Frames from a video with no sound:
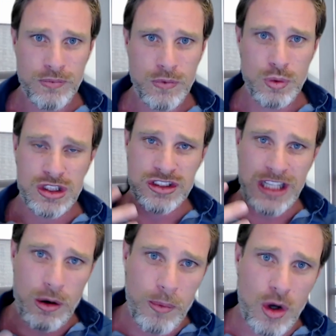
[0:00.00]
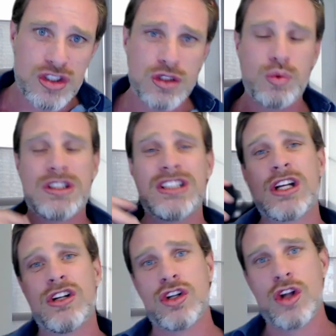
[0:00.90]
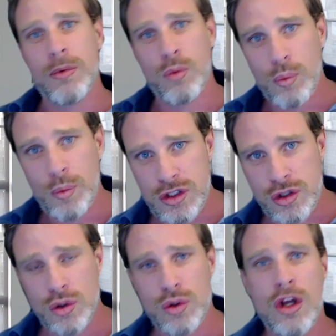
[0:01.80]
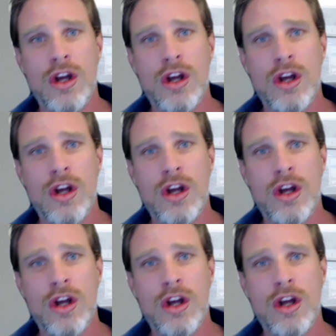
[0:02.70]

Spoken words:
which is our emotions, which is going to determine what we do,